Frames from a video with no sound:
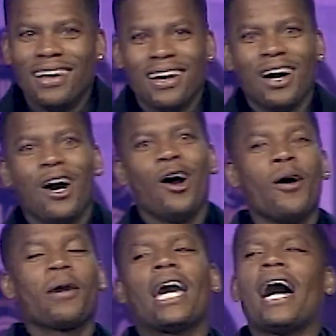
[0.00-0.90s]
Oh, if
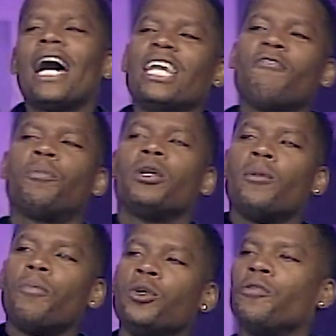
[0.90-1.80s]
God never put a more
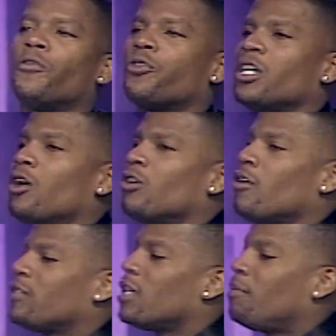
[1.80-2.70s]
beautiful thing on earth
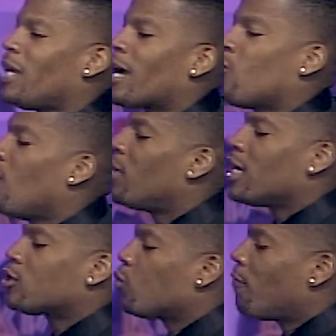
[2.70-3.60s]
than a black woman, I
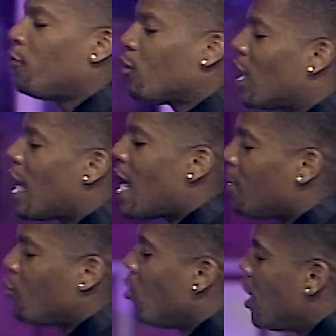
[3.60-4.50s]
swear for God,
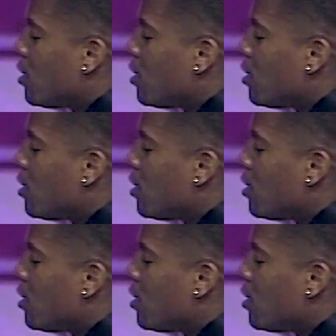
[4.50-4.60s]
boy.